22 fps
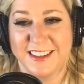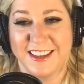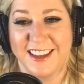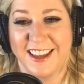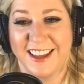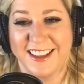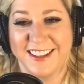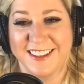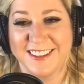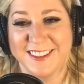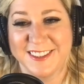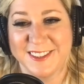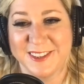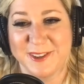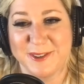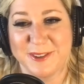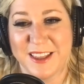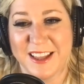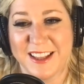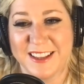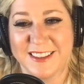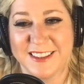and so
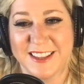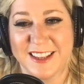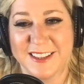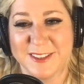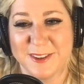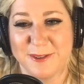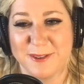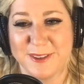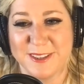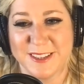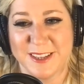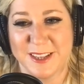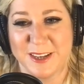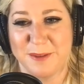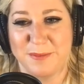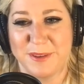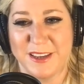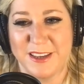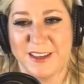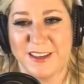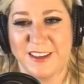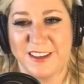that's always going to
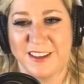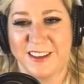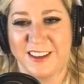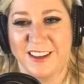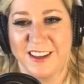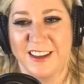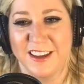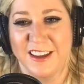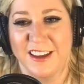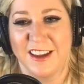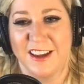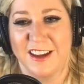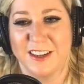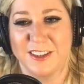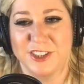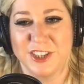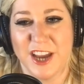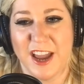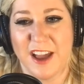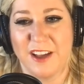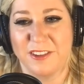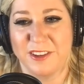be a
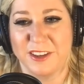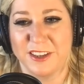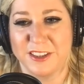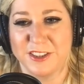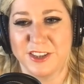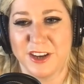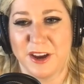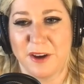challenge.